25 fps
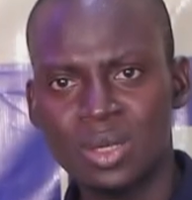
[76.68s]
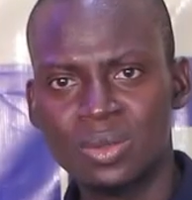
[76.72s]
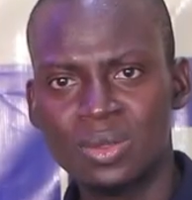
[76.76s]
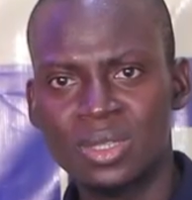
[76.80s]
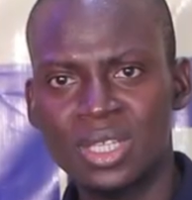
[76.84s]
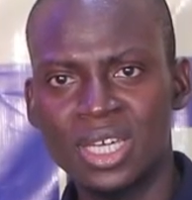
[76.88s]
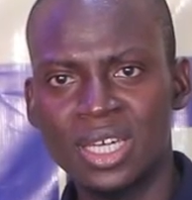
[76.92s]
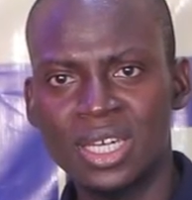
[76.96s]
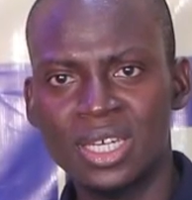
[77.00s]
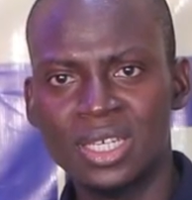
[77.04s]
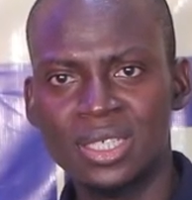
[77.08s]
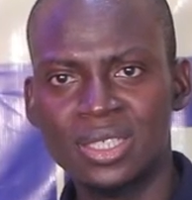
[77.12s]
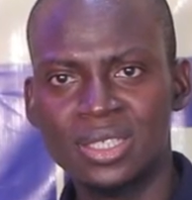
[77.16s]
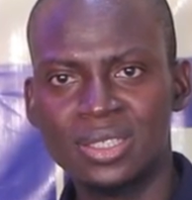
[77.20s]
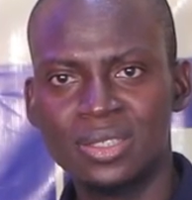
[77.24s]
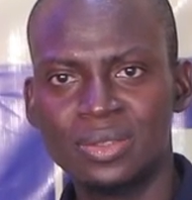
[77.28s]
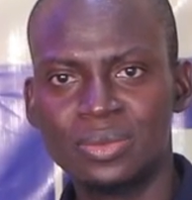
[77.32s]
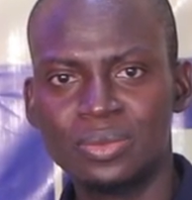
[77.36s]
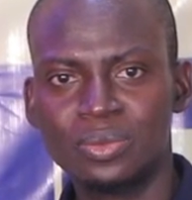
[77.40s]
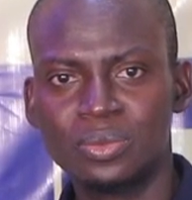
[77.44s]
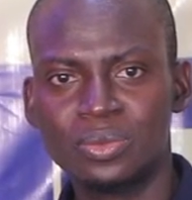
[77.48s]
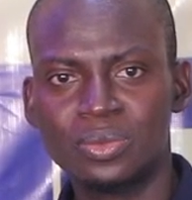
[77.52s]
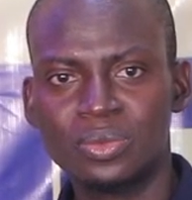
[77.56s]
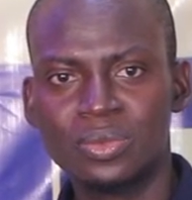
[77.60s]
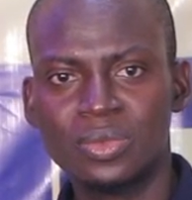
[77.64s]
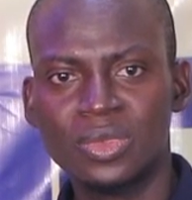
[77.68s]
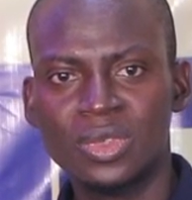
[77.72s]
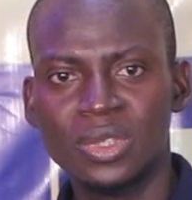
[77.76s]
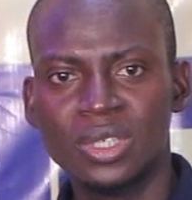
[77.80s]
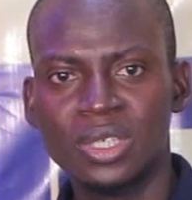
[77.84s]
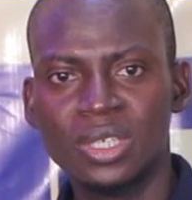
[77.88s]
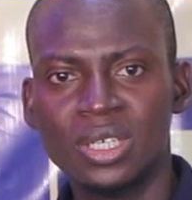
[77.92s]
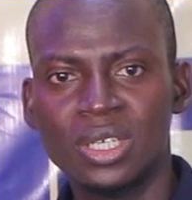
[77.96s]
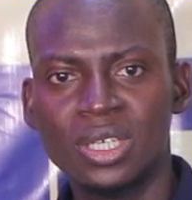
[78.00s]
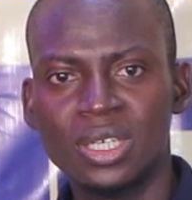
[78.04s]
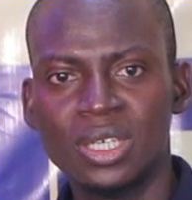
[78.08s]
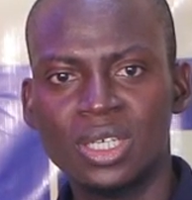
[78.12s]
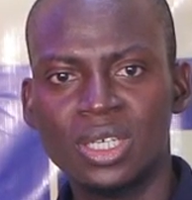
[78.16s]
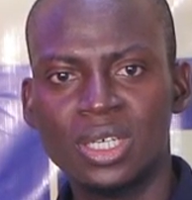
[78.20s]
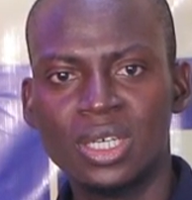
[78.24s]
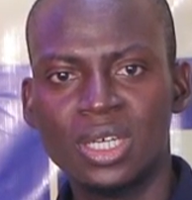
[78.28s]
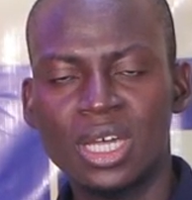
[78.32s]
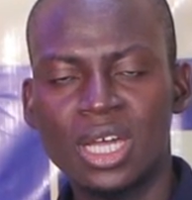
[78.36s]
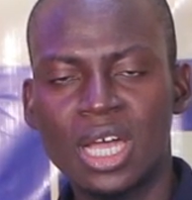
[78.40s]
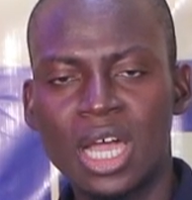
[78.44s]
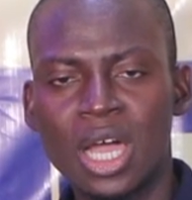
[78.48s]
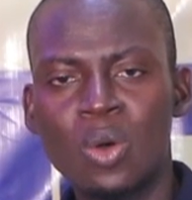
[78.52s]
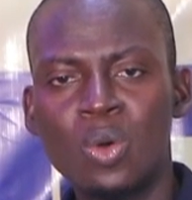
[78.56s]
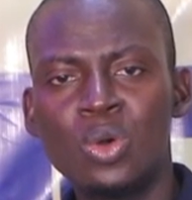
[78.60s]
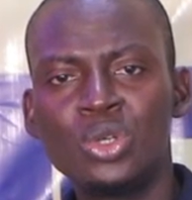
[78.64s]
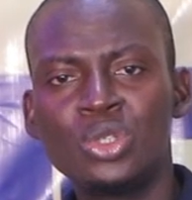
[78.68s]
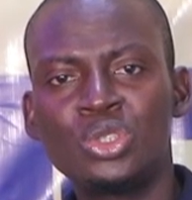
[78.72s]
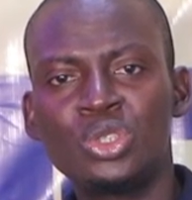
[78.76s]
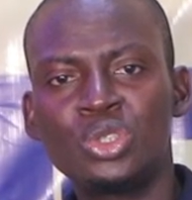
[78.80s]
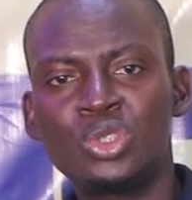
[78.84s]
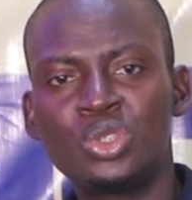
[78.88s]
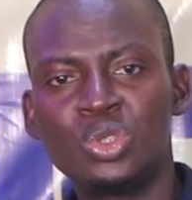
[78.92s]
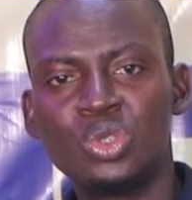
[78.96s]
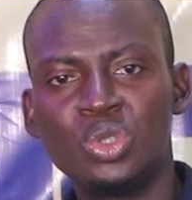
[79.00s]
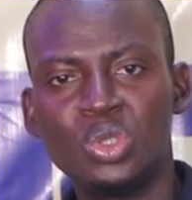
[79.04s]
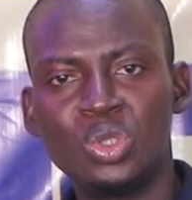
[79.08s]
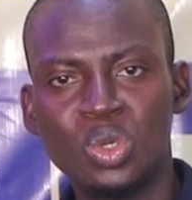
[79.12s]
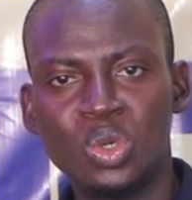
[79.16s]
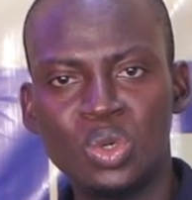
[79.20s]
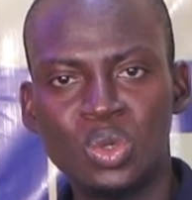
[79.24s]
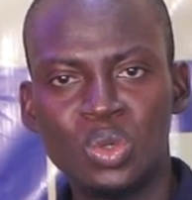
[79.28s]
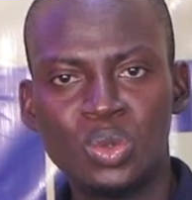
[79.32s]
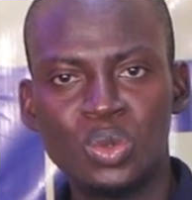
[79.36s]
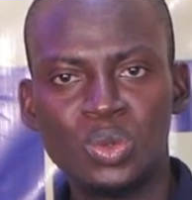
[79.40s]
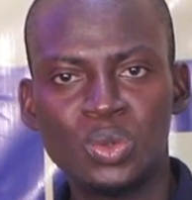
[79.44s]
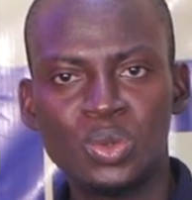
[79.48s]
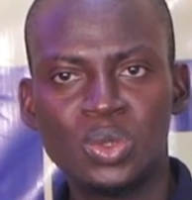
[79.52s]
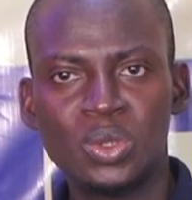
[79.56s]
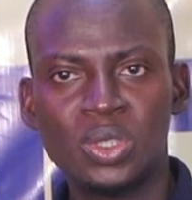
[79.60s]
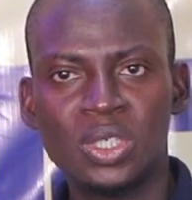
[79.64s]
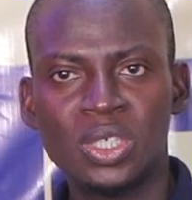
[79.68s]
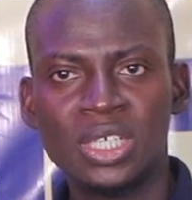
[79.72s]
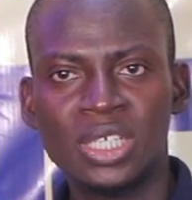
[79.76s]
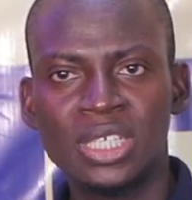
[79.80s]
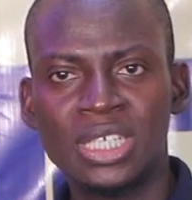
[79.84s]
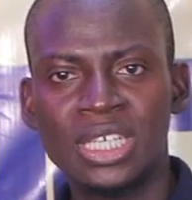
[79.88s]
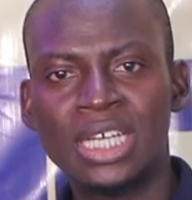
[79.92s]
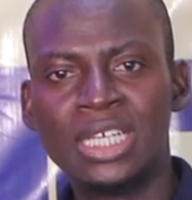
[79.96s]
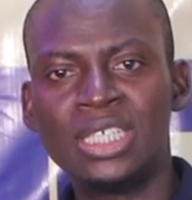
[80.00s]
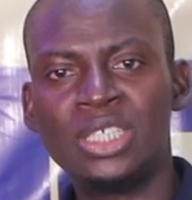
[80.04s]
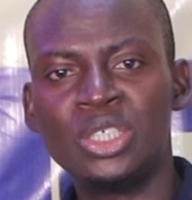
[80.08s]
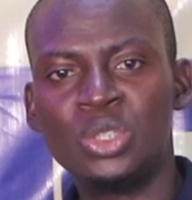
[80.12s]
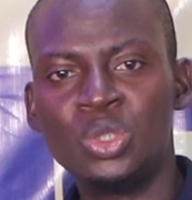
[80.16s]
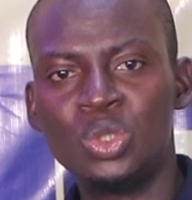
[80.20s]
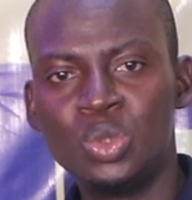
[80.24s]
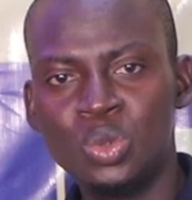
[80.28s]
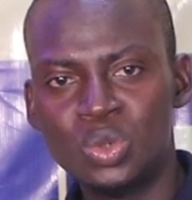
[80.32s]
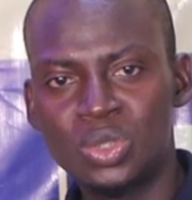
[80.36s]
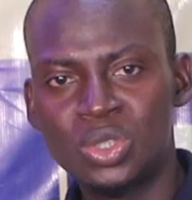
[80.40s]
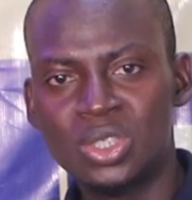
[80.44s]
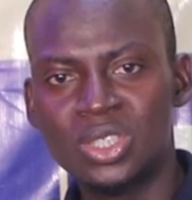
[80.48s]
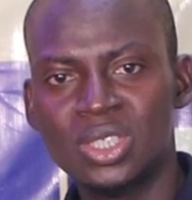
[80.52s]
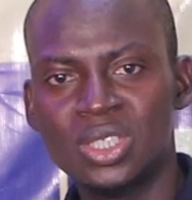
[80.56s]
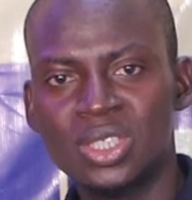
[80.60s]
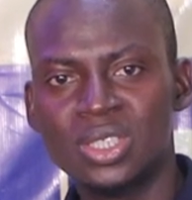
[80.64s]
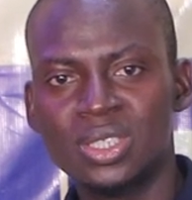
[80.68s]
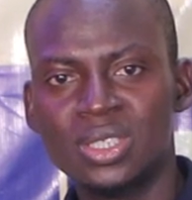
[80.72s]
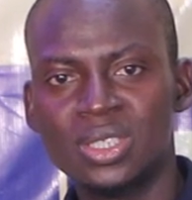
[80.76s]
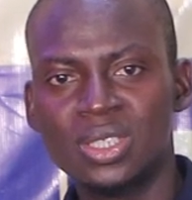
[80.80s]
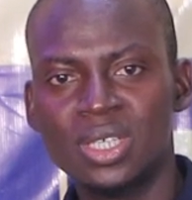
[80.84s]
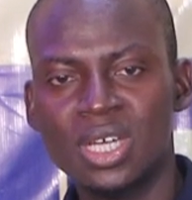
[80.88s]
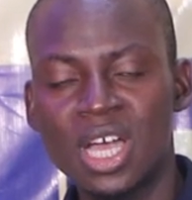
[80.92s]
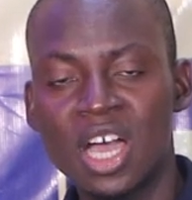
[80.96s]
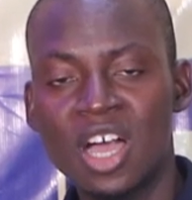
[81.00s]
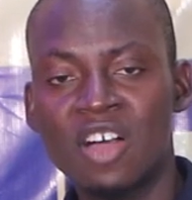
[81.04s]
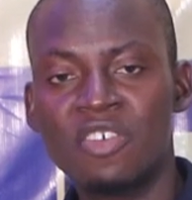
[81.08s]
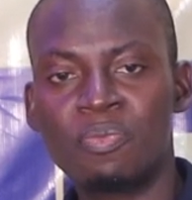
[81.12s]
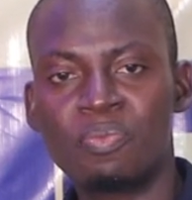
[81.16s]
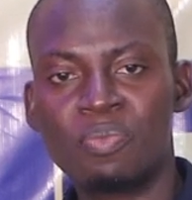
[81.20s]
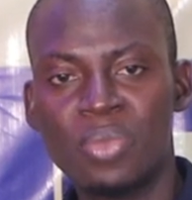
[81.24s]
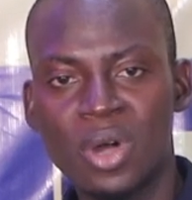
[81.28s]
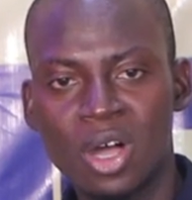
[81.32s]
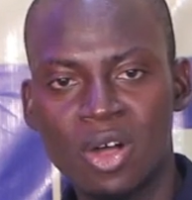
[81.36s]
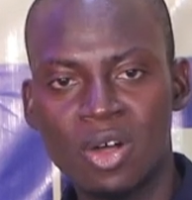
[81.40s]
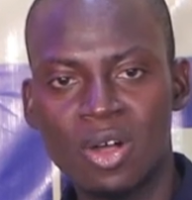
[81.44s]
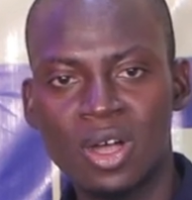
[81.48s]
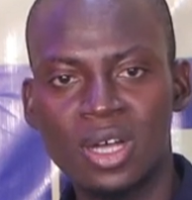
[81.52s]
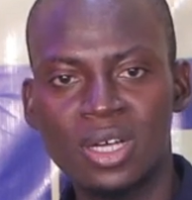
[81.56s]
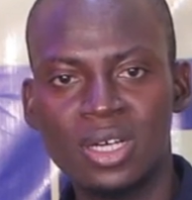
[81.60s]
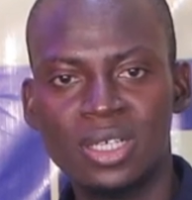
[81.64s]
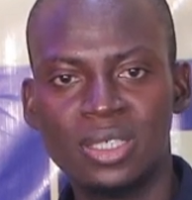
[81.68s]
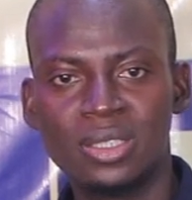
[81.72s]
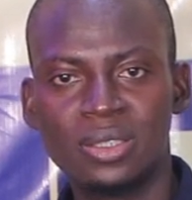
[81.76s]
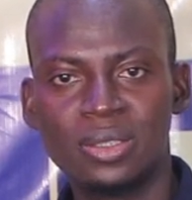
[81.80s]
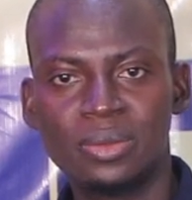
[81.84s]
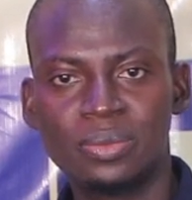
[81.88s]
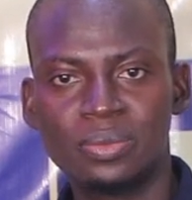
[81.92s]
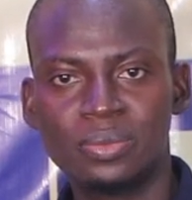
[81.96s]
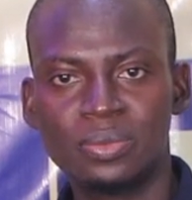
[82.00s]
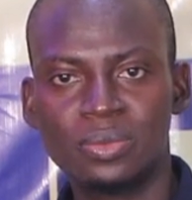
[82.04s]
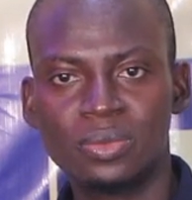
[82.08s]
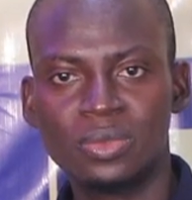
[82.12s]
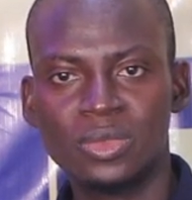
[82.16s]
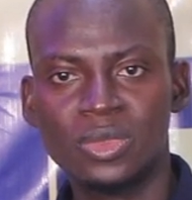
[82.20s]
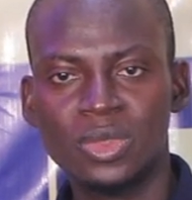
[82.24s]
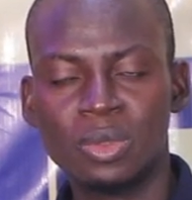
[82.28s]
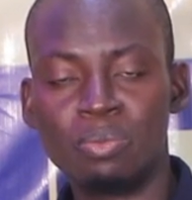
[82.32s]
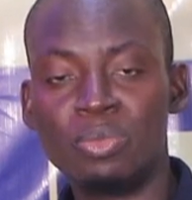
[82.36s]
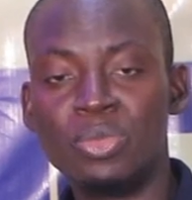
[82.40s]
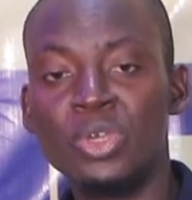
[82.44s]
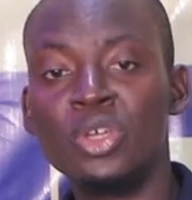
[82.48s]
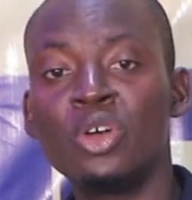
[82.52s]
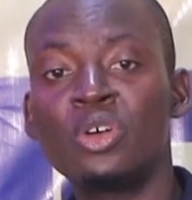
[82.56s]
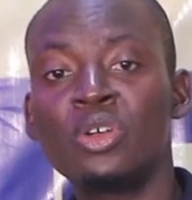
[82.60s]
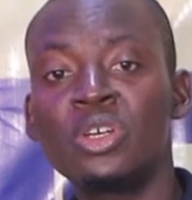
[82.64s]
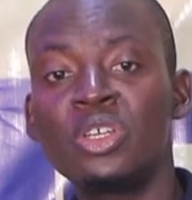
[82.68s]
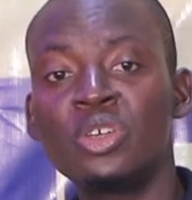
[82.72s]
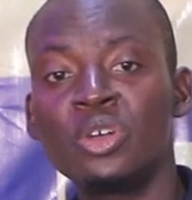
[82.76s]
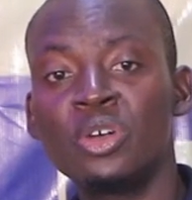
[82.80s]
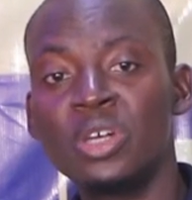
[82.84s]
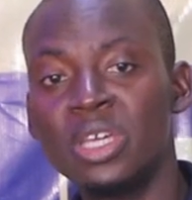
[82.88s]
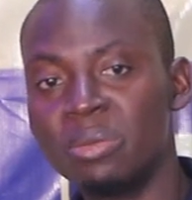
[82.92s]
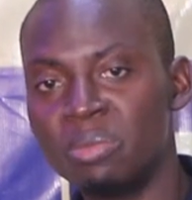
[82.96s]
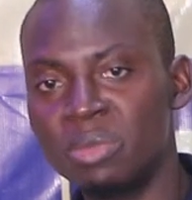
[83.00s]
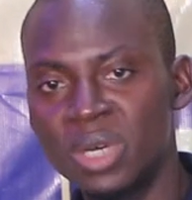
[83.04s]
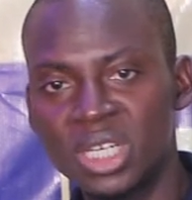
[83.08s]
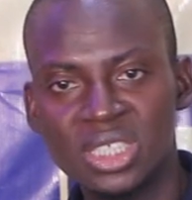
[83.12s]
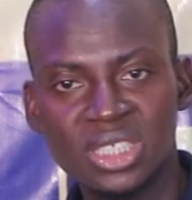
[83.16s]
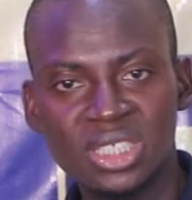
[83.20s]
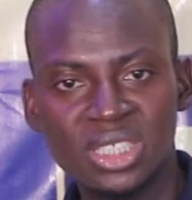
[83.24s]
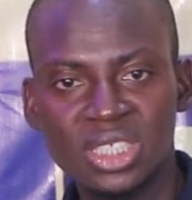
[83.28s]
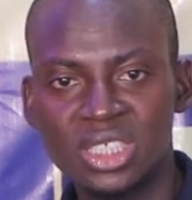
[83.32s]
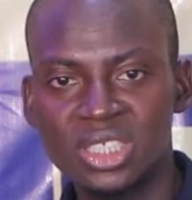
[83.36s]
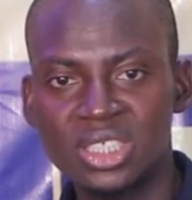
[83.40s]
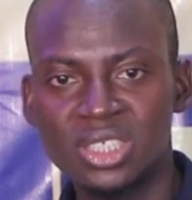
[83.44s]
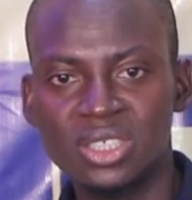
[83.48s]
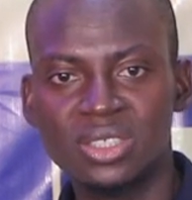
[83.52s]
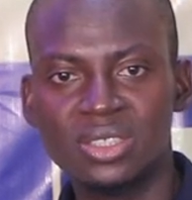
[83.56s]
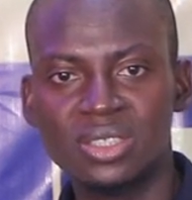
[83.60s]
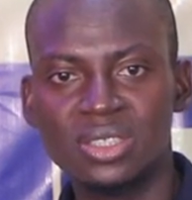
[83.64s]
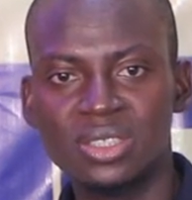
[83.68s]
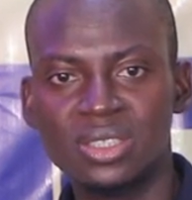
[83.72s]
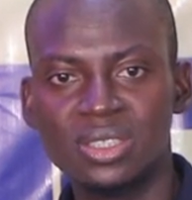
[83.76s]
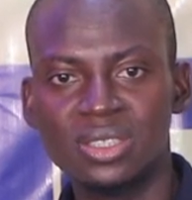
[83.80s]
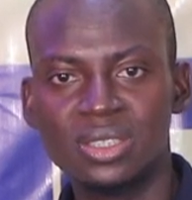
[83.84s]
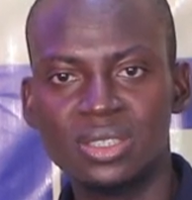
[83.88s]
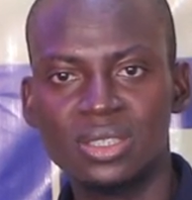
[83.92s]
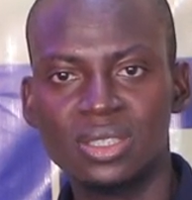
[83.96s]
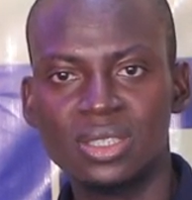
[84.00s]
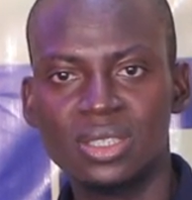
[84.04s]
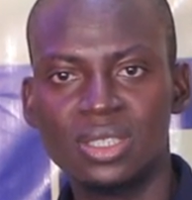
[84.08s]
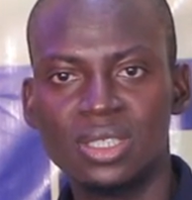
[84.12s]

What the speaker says: out there, I want you to know that the youth have power beyond your imaginations.